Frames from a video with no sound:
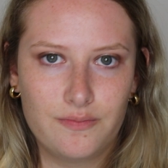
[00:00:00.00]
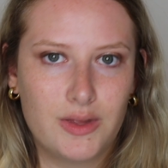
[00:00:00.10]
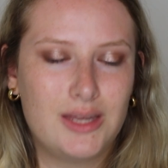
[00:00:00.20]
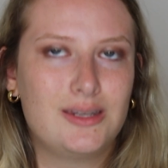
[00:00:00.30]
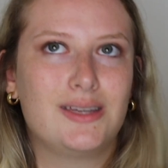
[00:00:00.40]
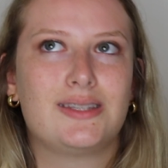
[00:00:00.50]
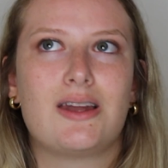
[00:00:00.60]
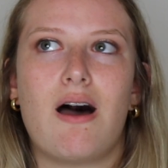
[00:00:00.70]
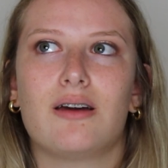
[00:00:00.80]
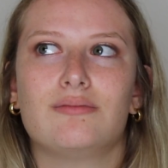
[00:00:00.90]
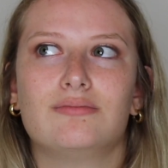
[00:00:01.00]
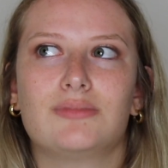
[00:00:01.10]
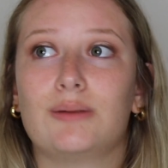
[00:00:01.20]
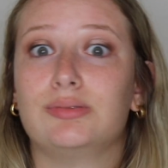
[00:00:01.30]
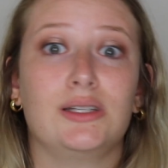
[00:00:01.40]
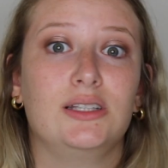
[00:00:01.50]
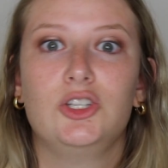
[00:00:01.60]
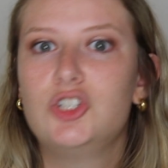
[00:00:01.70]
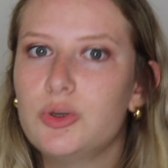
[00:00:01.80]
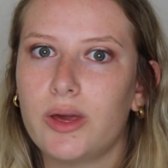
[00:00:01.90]
and it's not completely
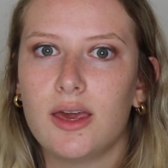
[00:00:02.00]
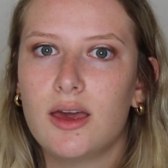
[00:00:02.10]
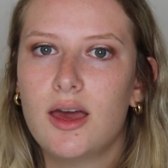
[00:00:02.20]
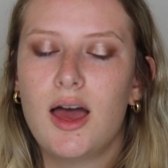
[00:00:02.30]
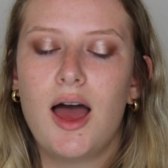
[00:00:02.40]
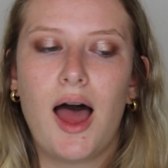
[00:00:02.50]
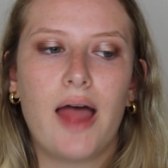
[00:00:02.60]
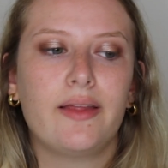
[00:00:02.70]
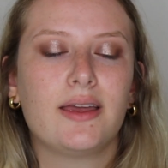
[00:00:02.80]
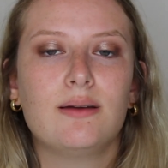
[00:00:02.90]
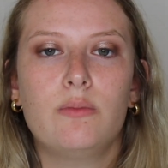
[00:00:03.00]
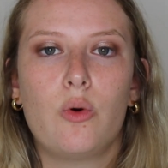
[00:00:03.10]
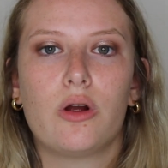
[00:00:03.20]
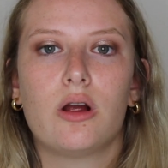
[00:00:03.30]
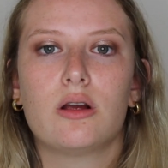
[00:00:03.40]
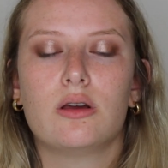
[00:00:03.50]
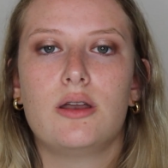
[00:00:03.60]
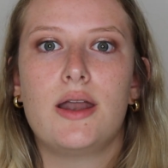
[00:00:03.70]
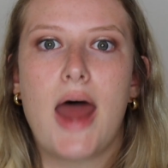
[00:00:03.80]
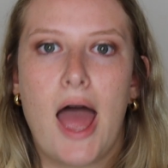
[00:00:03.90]
dewy. I like a more
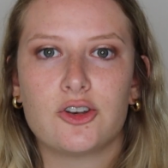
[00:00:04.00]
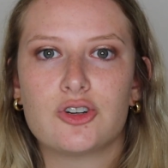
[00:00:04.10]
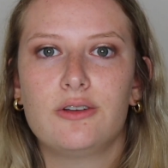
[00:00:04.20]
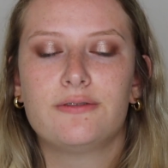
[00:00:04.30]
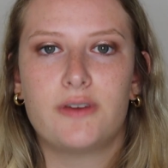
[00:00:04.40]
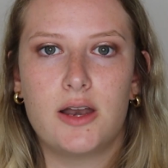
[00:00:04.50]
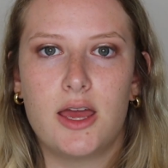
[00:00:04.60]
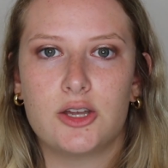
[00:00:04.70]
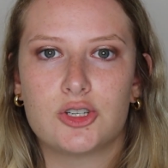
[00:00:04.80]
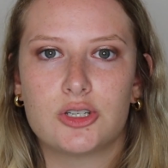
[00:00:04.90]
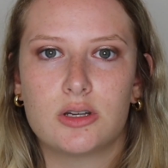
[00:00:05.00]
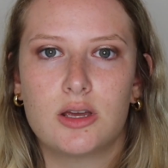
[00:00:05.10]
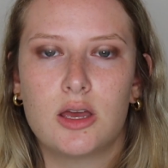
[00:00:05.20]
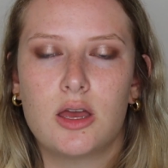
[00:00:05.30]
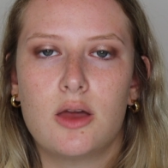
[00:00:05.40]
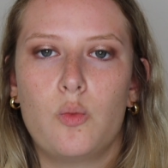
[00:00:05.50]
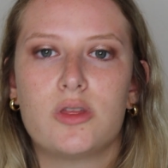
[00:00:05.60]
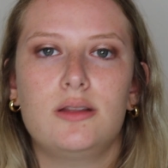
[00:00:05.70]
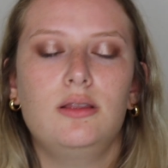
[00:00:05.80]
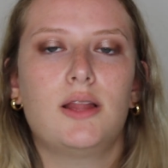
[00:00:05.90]
natural finish with
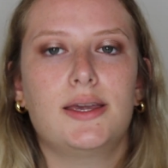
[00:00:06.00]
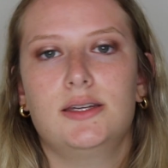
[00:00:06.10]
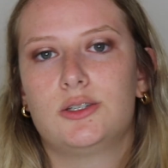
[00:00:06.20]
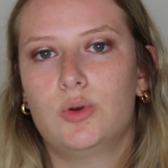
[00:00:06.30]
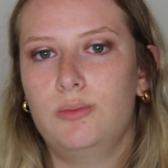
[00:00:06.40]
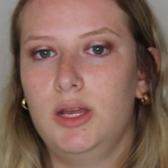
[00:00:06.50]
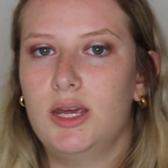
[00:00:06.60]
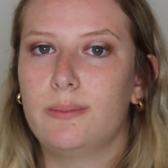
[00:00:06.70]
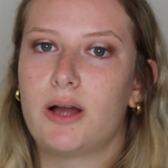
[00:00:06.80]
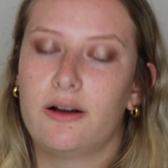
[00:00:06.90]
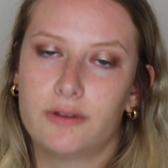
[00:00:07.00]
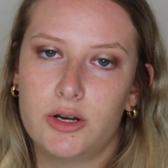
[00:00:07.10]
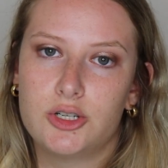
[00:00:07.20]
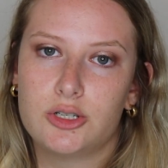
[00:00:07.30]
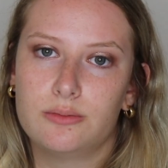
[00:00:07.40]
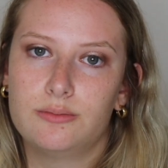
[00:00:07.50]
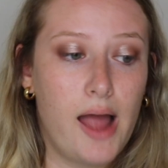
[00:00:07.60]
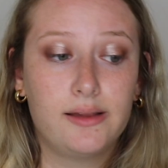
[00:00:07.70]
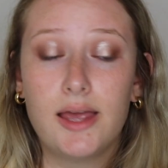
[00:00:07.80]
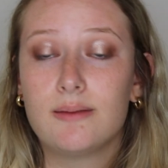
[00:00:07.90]
a light to a medium coverage.
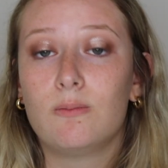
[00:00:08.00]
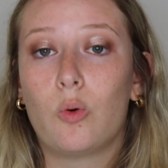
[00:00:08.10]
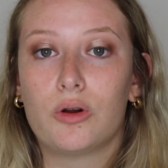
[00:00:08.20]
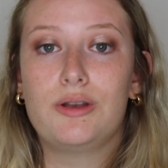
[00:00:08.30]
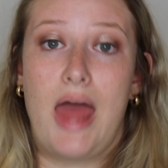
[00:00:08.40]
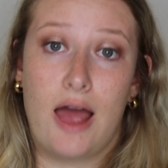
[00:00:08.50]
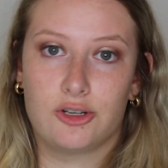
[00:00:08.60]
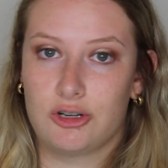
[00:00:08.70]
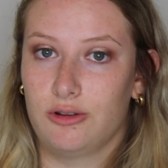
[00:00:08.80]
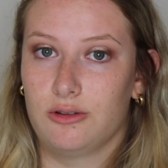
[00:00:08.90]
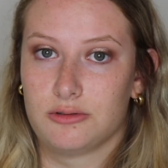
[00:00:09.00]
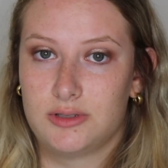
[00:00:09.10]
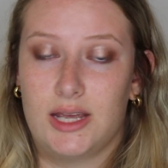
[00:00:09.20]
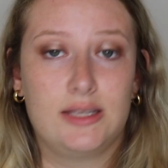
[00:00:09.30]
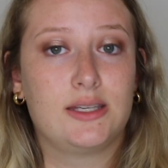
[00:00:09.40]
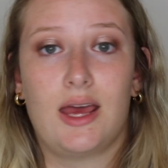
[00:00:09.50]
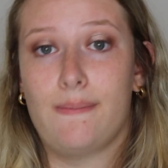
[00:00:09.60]
I like more natural day-to-day